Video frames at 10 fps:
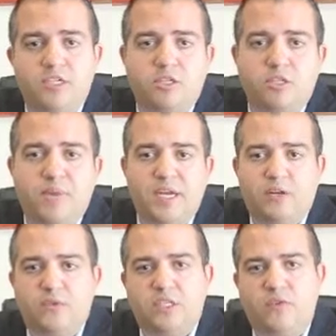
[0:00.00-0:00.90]
just depending if
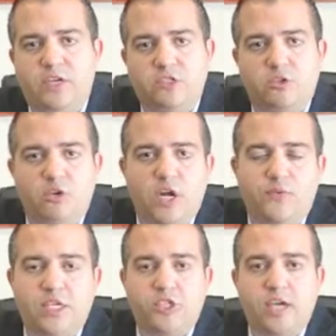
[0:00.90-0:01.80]
it's conventional or
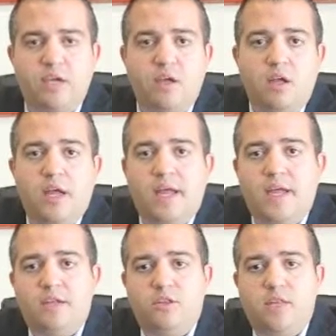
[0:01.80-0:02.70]
FHA,
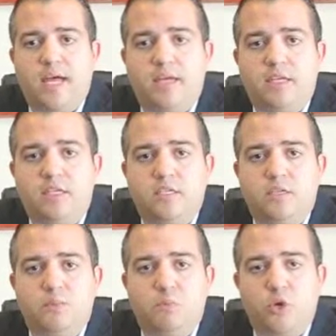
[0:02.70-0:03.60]
and that
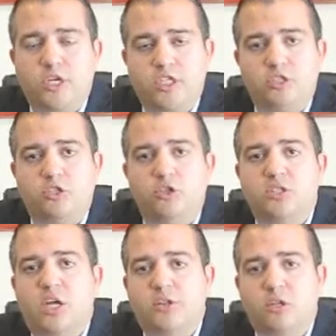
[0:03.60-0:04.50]
is mortgage insurance
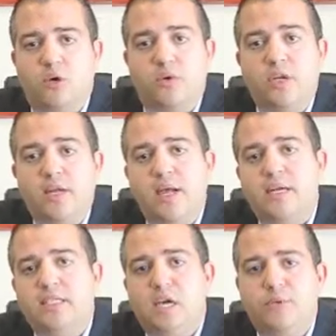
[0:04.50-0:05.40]
on the loan.
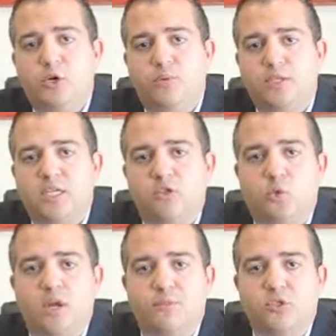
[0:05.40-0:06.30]
Anytime you don't put down
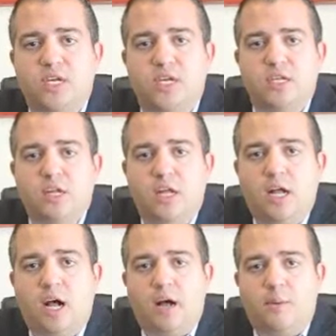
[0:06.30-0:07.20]
20%
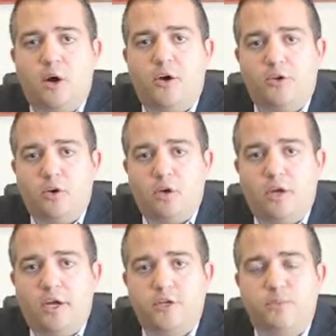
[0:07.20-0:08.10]

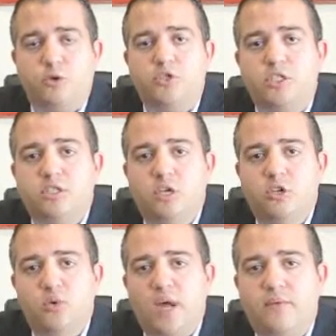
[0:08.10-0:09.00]
on your purchase,
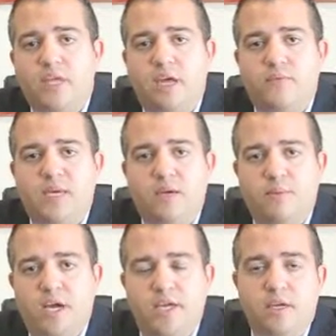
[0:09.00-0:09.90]
you have to have
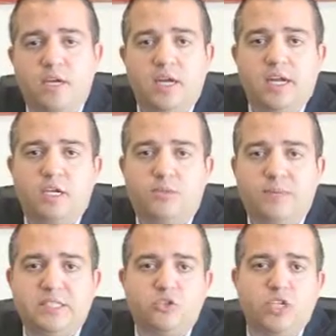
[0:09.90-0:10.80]
PMI. It's
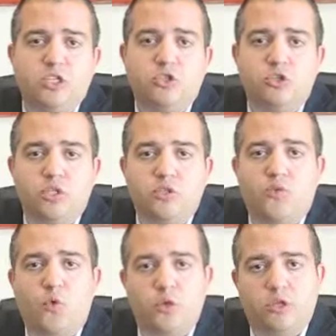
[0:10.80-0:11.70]
basically insurance
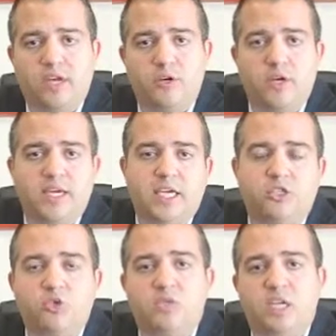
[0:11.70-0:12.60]
for the lender in case
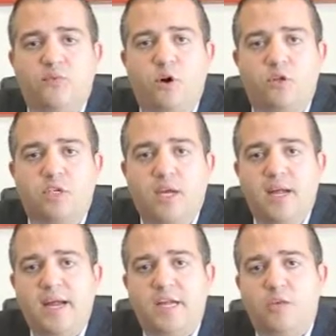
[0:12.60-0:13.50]
you default.
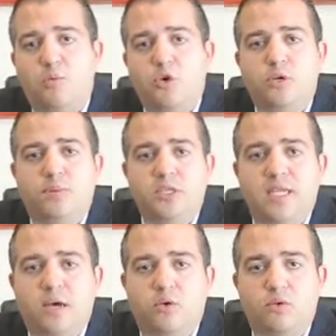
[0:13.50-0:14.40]
And the more you put
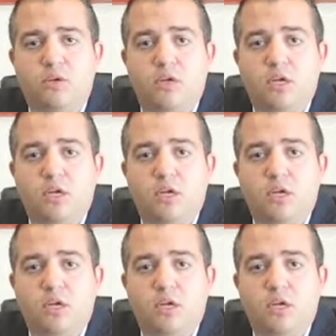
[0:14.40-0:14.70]
down,